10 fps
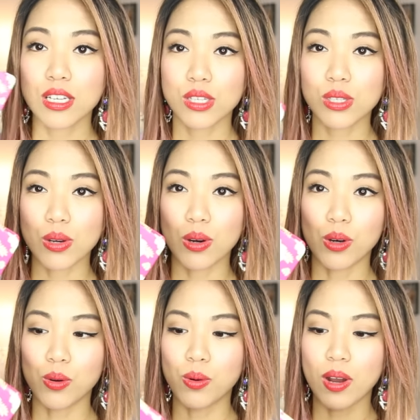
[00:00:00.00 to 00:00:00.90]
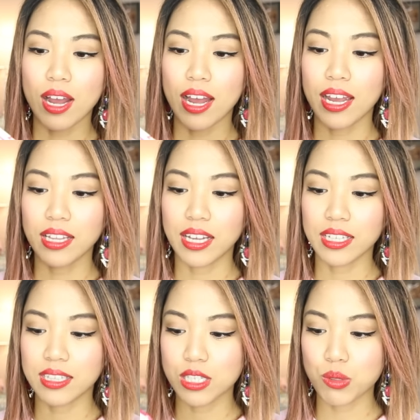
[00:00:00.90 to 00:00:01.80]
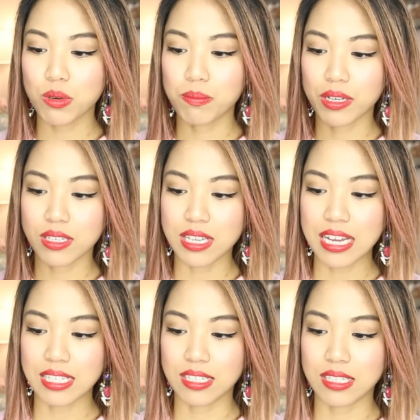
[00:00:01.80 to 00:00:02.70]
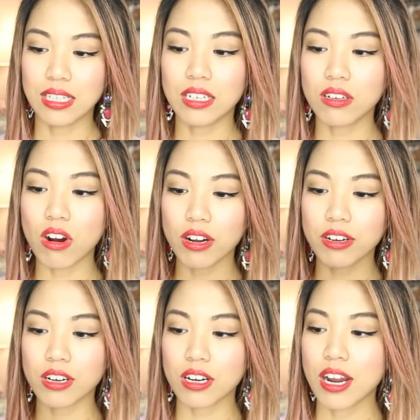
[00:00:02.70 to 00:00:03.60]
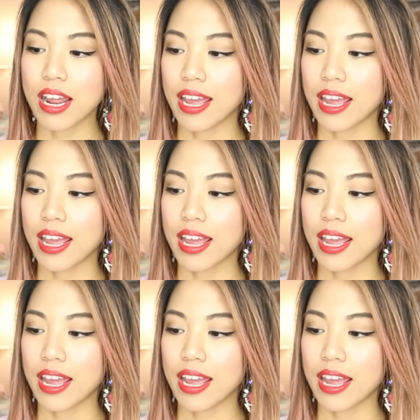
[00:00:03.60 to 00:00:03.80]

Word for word: So I like this one because it has this little garter